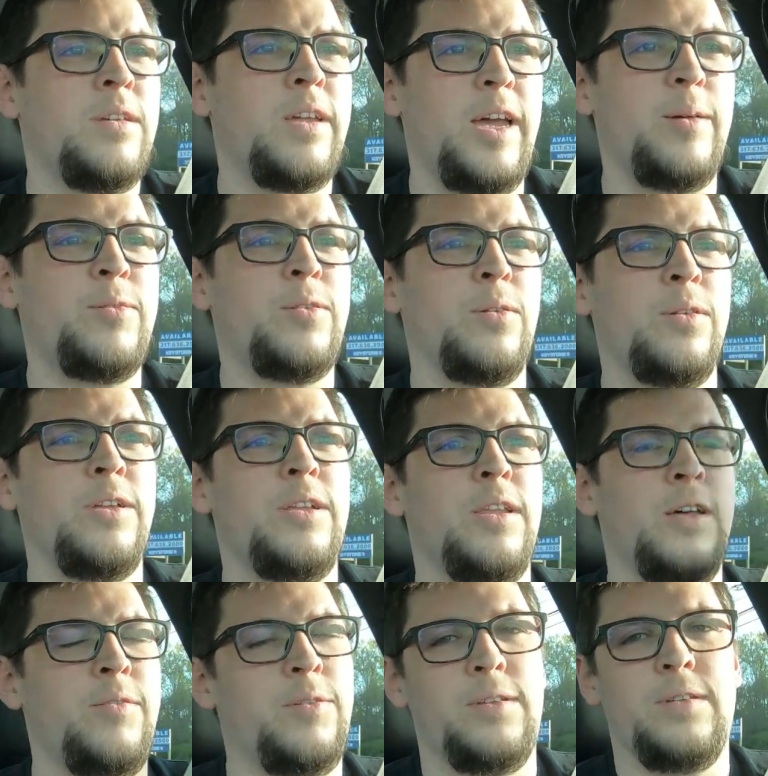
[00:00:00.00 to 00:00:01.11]
Absolutely
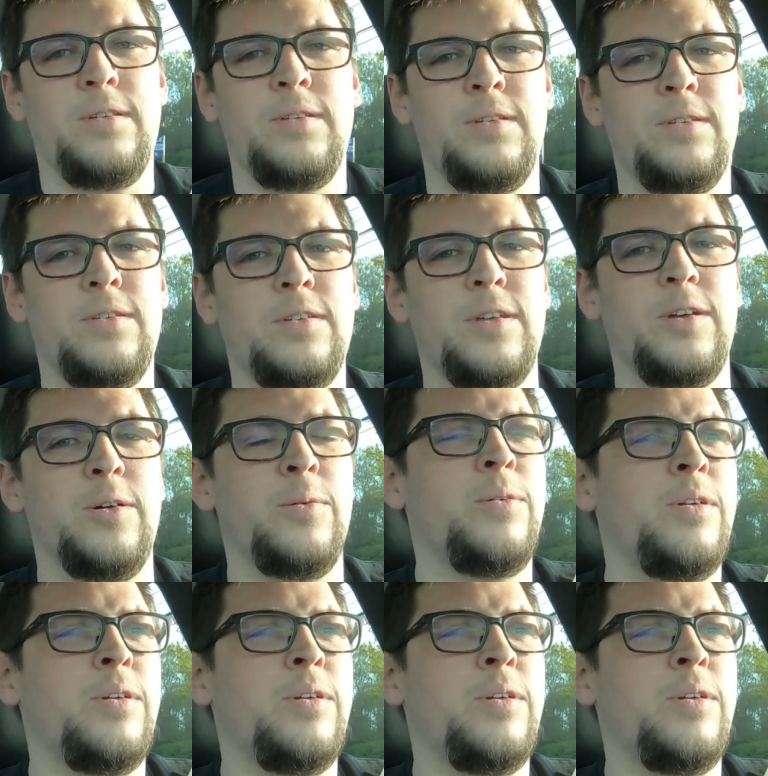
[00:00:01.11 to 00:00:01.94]
love it. So